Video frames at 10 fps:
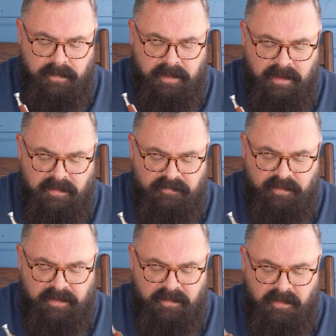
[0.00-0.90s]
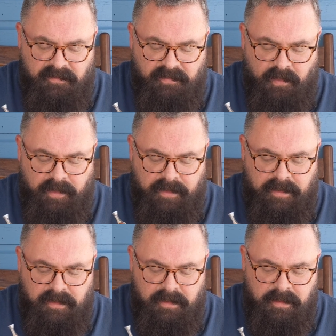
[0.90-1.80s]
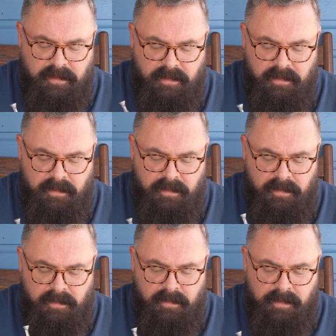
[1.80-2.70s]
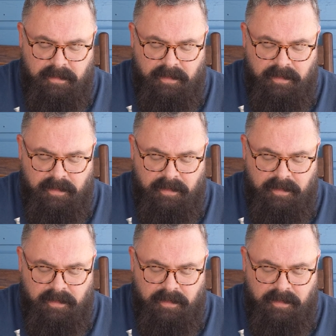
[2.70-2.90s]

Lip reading: Again, I've tried to avoid in